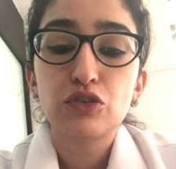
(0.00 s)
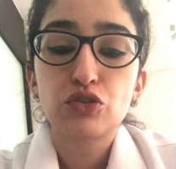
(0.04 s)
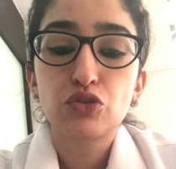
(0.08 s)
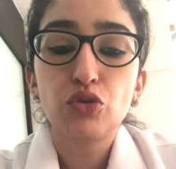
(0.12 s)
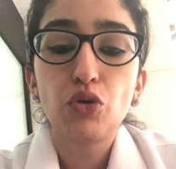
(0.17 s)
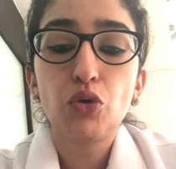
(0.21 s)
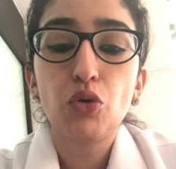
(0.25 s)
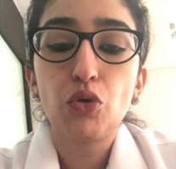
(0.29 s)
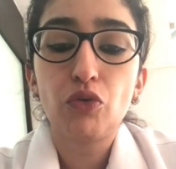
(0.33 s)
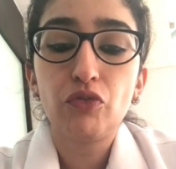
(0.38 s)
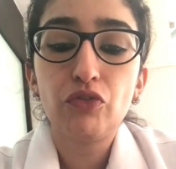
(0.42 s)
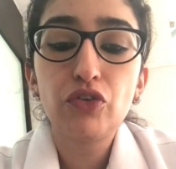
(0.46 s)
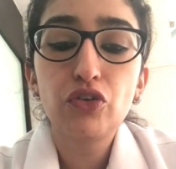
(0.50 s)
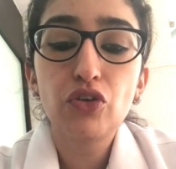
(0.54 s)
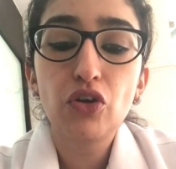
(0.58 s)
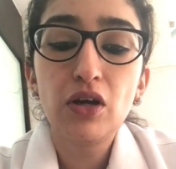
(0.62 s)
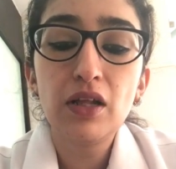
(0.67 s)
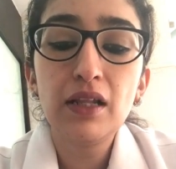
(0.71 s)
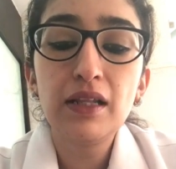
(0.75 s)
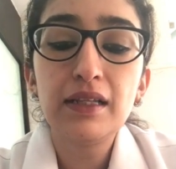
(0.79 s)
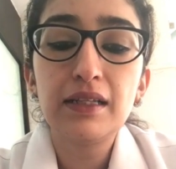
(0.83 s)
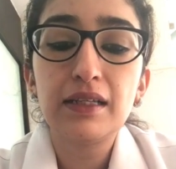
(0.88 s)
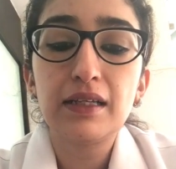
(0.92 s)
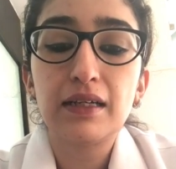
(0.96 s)
So overall
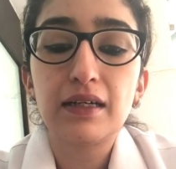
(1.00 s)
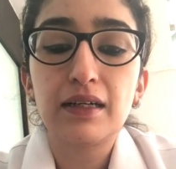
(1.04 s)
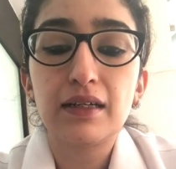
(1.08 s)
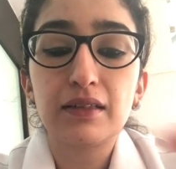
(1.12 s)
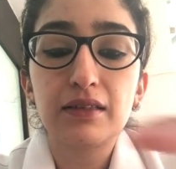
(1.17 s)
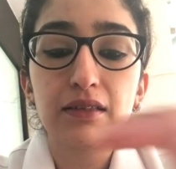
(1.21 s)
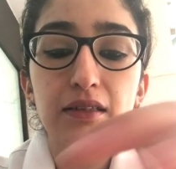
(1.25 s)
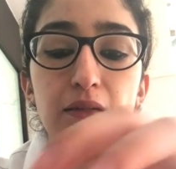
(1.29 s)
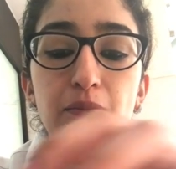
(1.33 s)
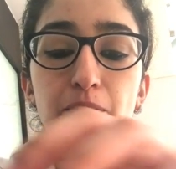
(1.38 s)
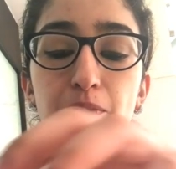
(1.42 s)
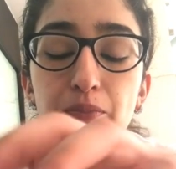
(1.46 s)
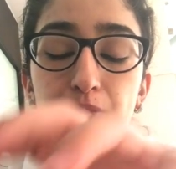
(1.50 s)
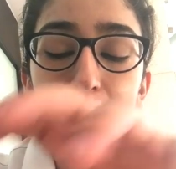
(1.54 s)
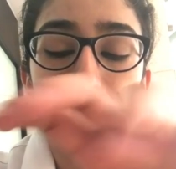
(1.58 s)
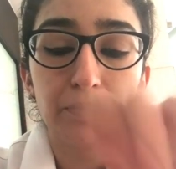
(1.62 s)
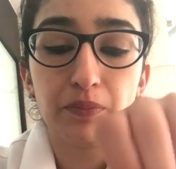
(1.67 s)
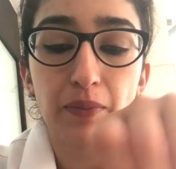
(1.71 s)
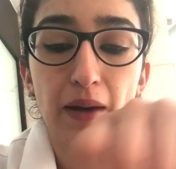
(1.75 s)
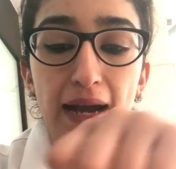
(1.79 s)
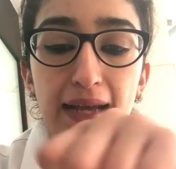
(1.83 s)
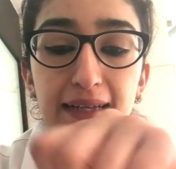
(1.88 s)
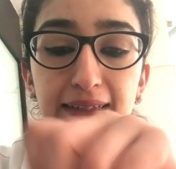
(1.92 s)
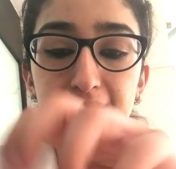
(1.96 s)
uh, the
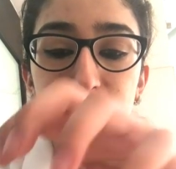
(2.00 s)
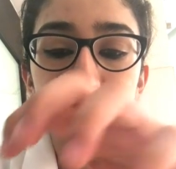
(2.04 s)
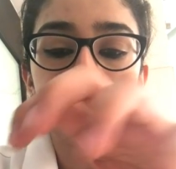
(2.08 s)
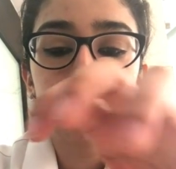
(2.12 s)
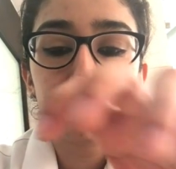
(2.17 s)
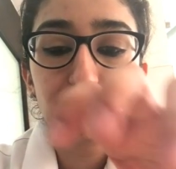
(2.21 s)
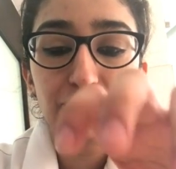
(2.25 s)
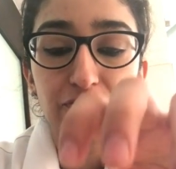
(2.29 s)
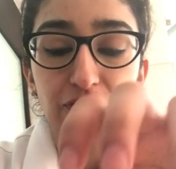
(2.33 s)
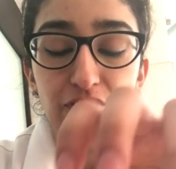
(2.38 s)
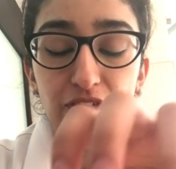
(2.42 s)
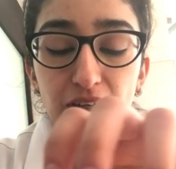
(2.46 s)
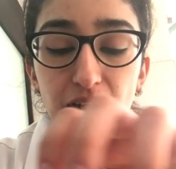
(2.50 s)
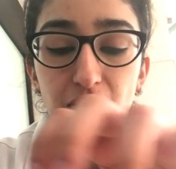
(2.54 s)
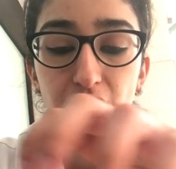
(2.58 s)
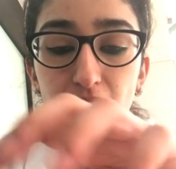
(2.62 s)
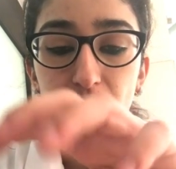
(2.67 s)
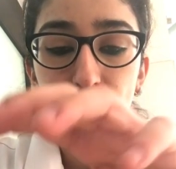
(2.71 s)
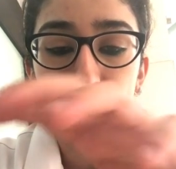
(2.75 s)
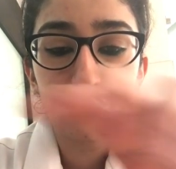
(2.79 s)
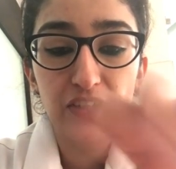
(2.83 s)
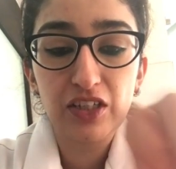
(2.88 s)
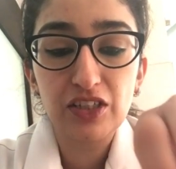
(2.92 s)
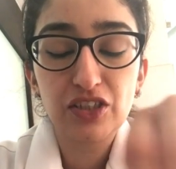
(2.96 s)
biting
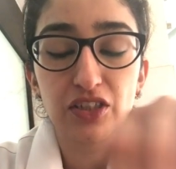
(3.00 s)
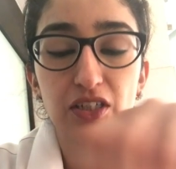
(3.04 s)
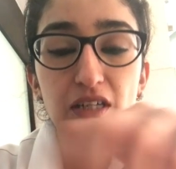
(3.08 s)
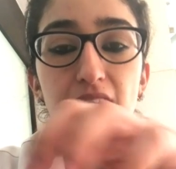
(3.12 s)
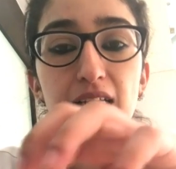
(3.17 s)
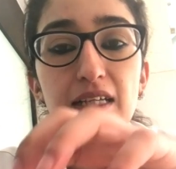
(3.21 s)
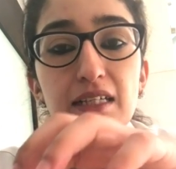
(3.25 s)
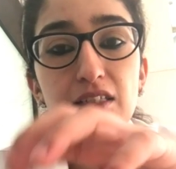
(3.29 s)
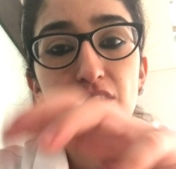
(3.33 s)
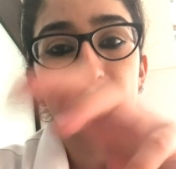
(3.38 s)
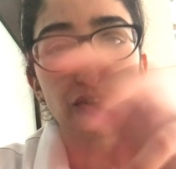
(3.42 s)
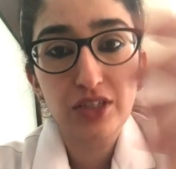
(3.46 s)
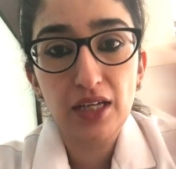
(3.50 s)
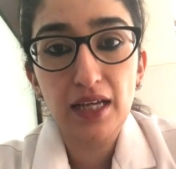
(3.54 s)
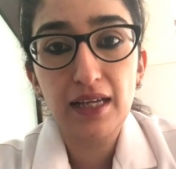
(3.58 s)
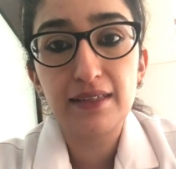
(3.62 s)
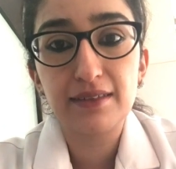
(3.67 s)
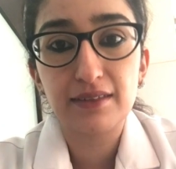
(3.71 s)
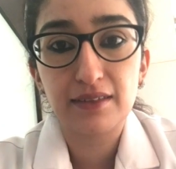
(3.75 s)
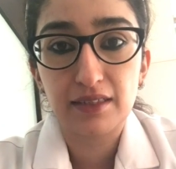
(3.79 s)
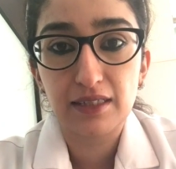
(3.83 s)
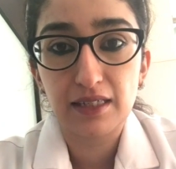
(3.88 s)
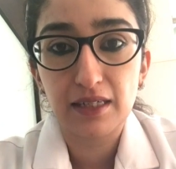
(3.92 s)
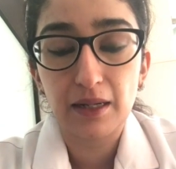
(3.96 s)
uh, feature is
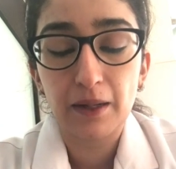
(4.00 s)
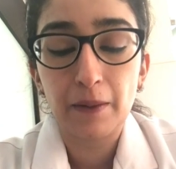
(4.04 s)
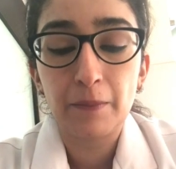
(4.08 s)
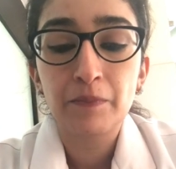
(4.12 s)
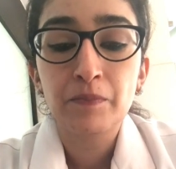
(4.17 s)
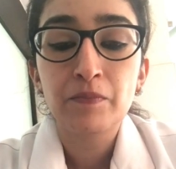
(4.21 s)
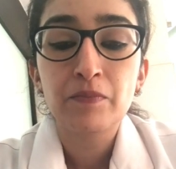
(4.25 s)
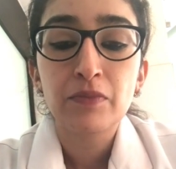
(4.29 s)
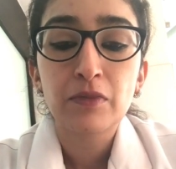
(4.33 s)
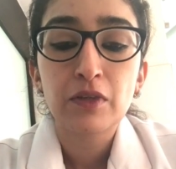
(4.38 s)
changed here.